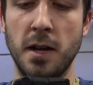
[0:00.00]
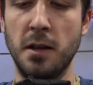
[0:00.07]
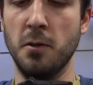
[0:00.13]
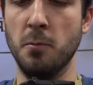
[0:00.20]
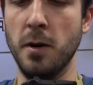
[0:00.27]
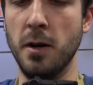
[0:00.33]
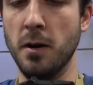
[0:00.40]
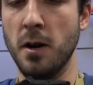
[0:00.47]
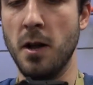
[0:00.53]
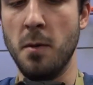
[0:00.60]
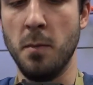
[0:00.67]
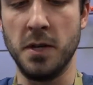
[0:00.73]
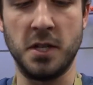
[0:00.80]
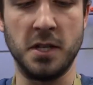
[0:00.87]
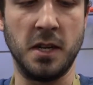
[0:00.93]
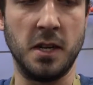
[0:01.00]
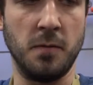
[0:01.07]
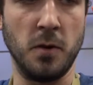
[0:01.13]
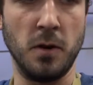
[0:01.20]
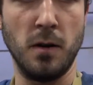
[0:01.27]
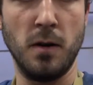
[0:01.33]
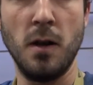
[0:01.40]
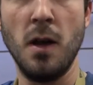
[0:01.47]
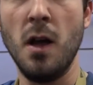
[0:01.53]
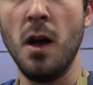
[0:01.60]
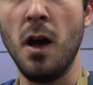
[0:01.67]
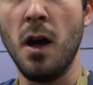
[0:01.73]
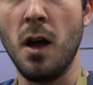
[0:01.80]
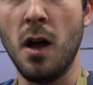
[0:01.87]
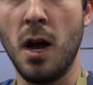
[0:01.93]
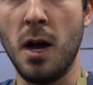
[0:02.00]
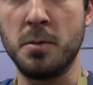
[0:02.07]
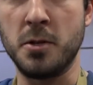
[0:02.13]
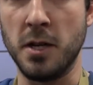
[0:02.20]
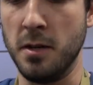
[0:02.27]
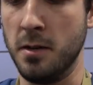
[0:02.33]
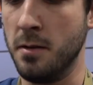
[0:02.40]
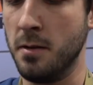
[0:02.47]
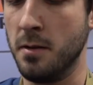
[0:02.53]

in the rear, but it's just a different option